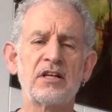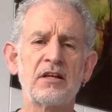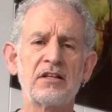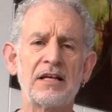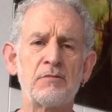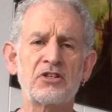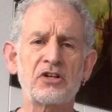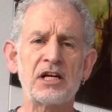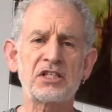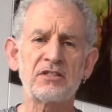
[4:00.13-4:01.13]
another
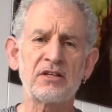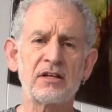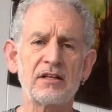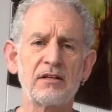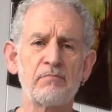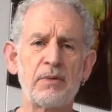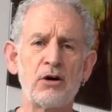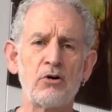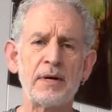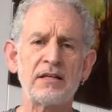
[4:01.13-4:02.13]
demonstration, so by
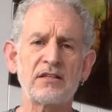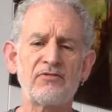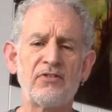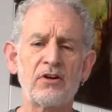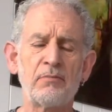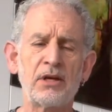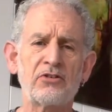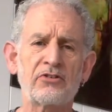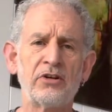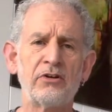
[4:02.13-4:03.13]
all means follow me
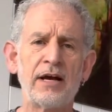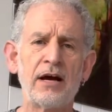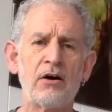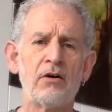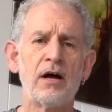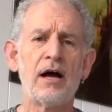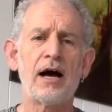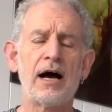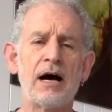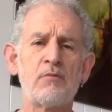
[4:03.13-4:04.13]
through now,
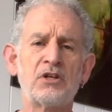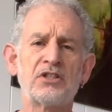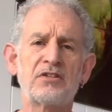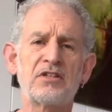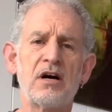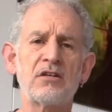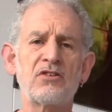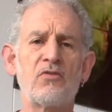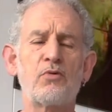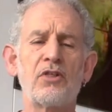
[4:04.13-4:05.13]
and we'll just start
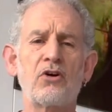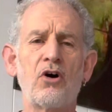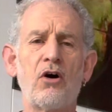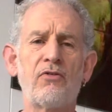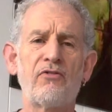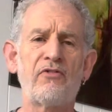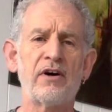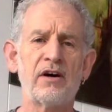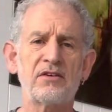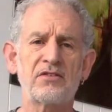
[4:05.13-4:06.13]
off with the cough
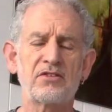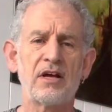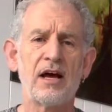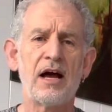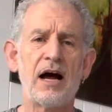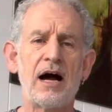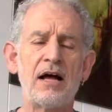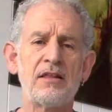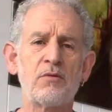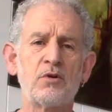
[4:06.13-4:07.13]
first,
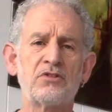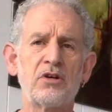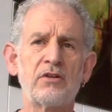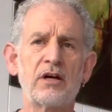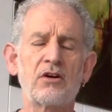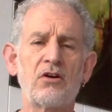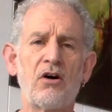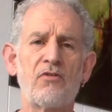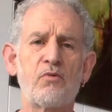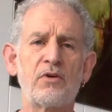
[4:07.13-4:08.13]
and then we'll do the
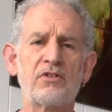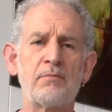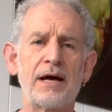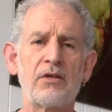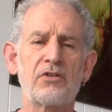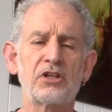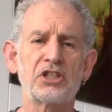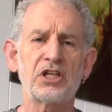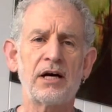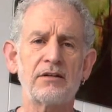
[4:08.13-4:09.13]
cough with the mouth
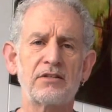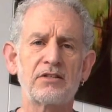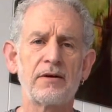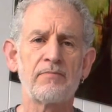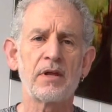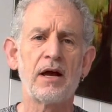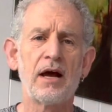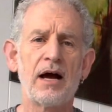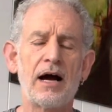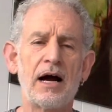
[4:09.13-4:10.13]
shut,
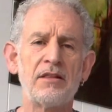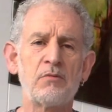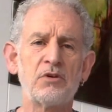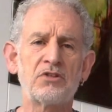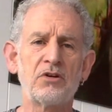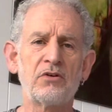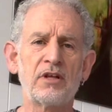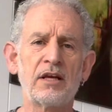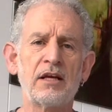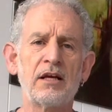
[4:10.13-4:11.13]
and then we'll do
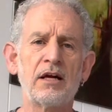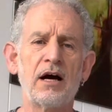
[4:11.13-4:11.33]
the